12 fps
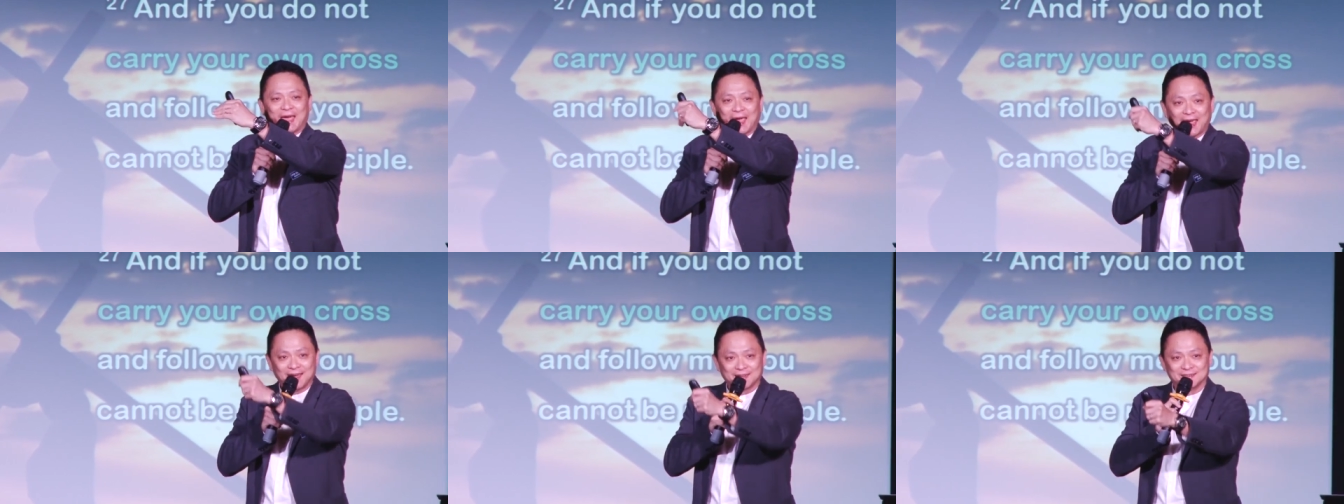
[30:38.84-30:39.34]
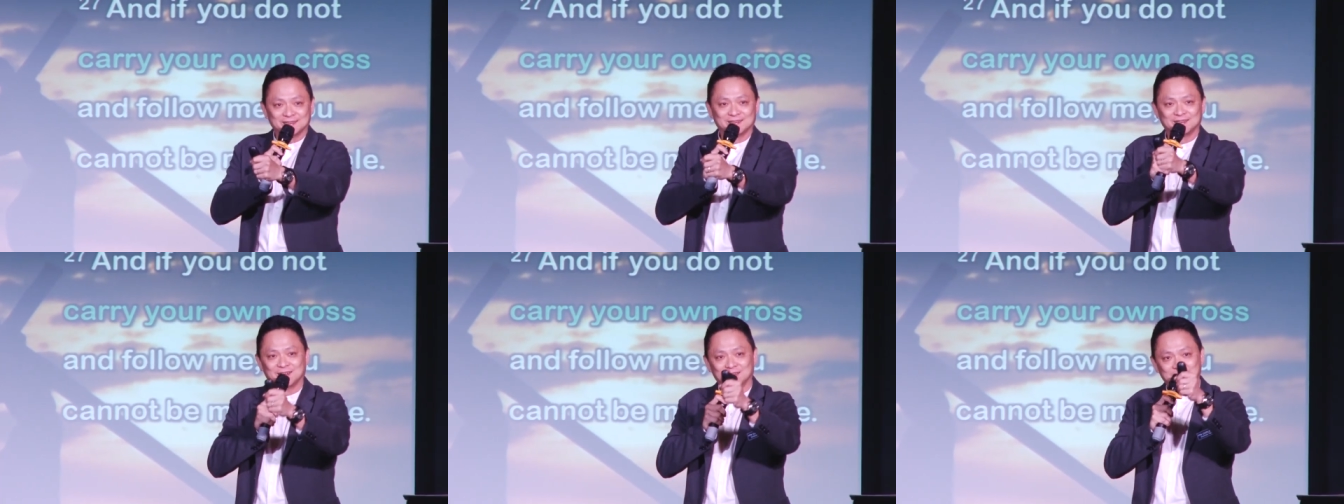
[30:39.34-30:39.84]
hang
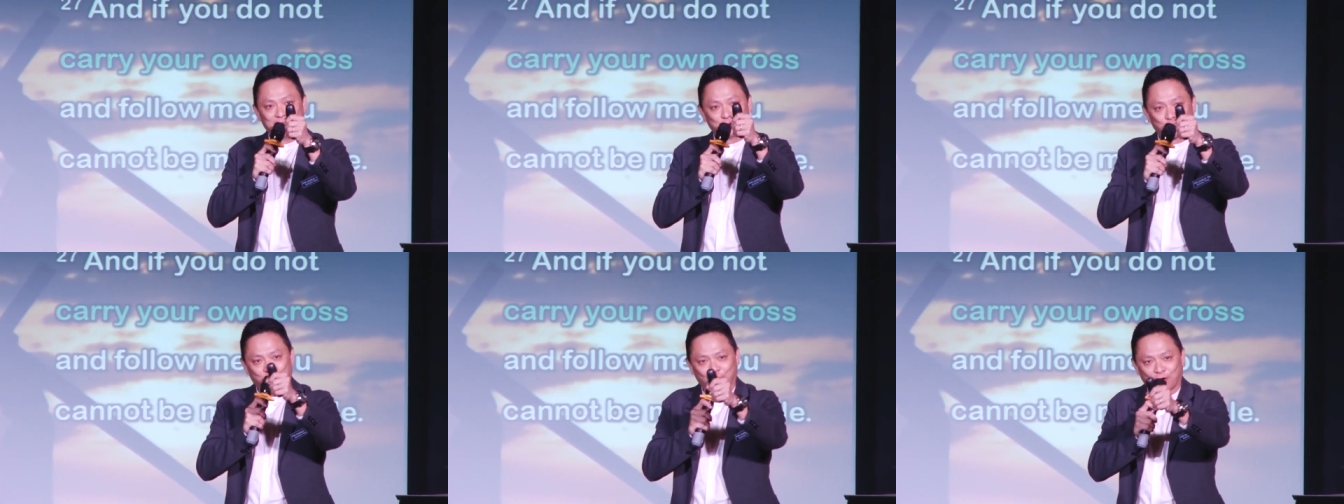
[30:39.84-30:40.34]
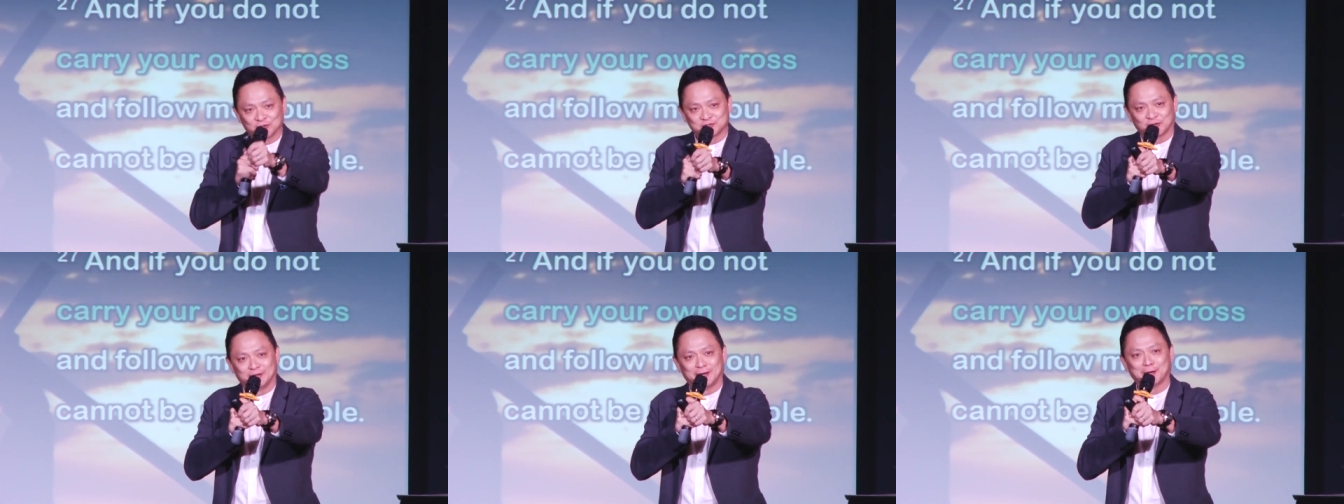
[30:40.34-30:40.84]
the
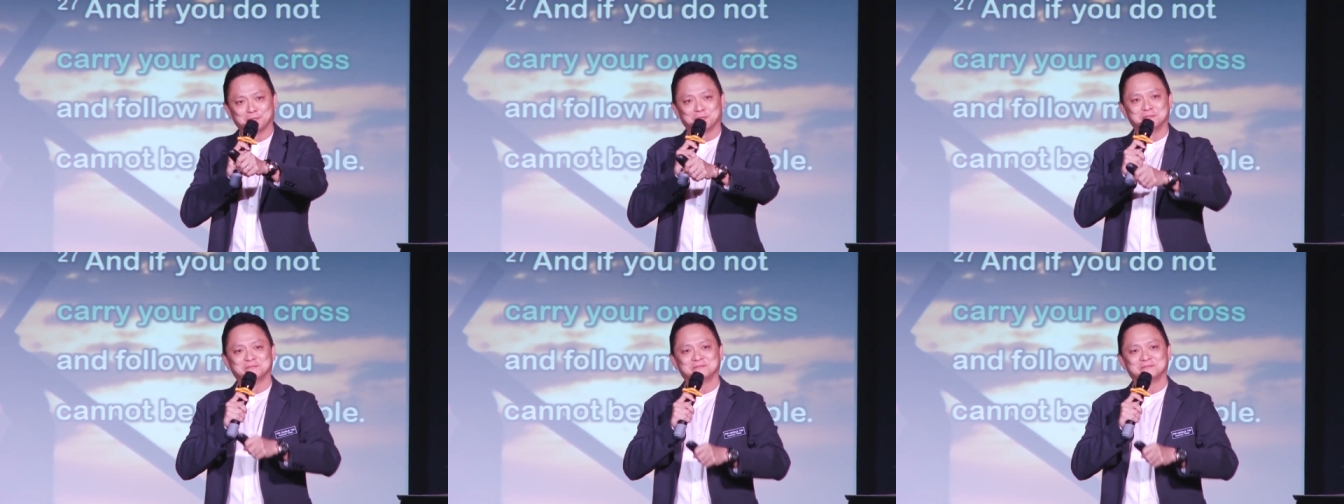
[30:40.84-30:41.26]
cross on them.